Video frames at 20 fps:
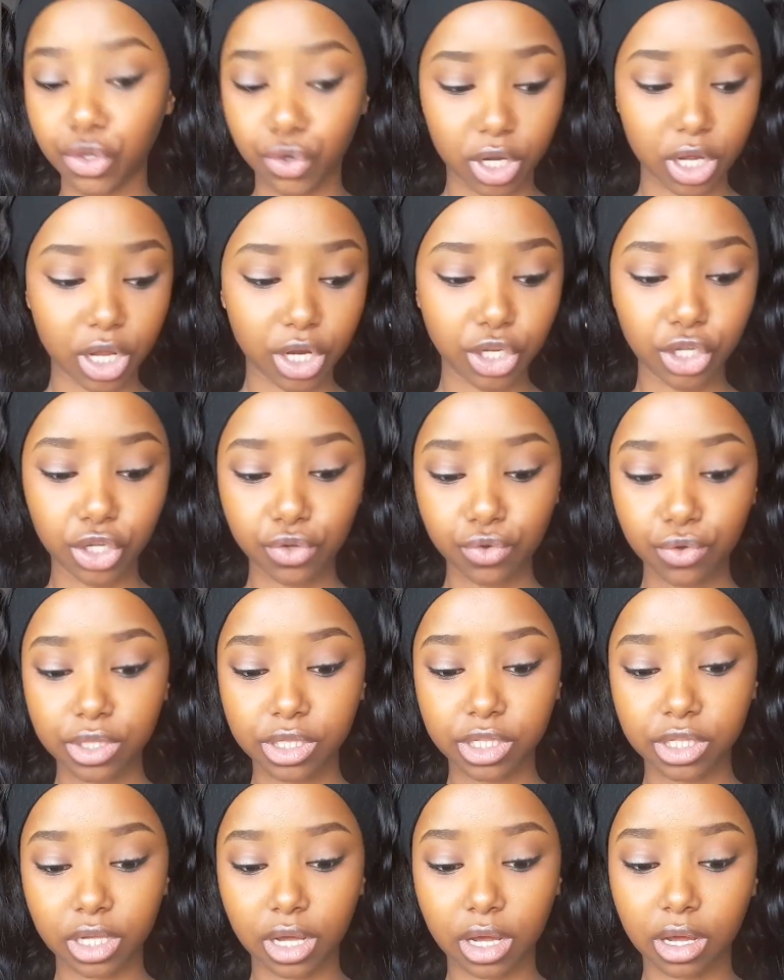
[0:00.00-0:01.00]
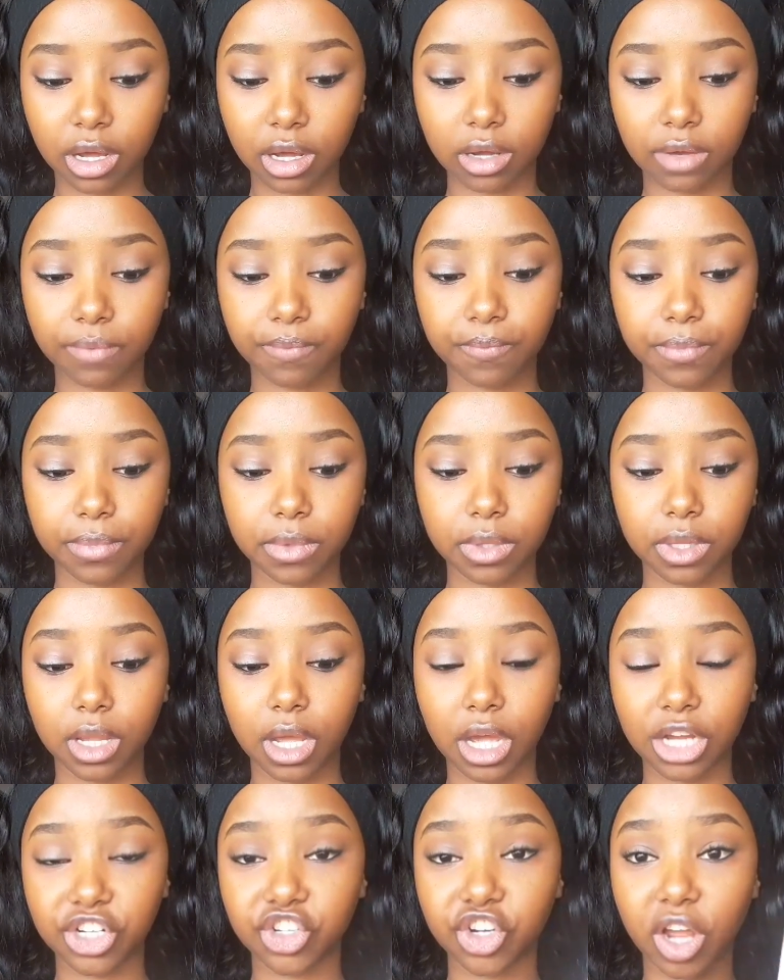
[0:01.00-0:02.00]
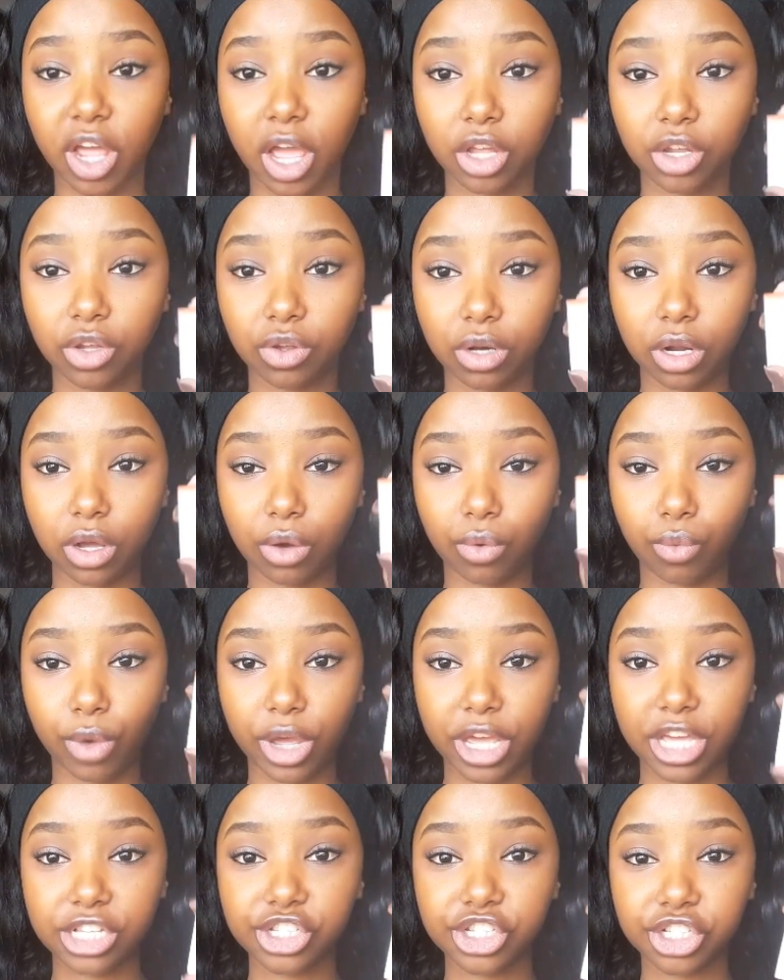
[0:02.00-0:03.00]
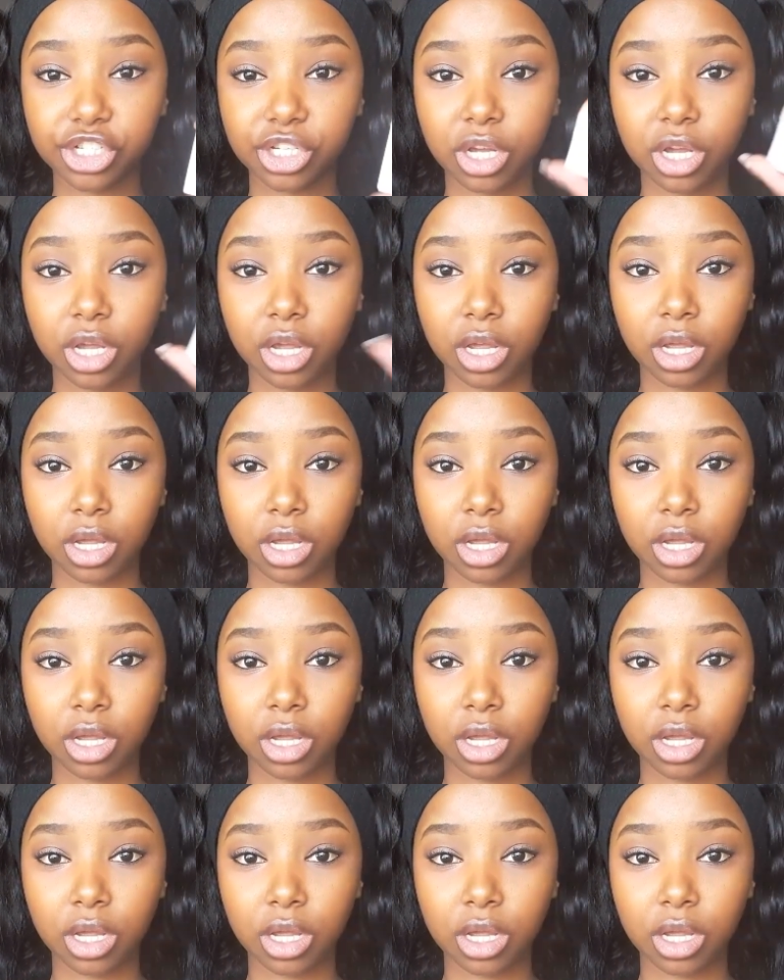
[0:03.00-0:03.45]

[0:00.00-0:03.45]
You can use a triangular wedge.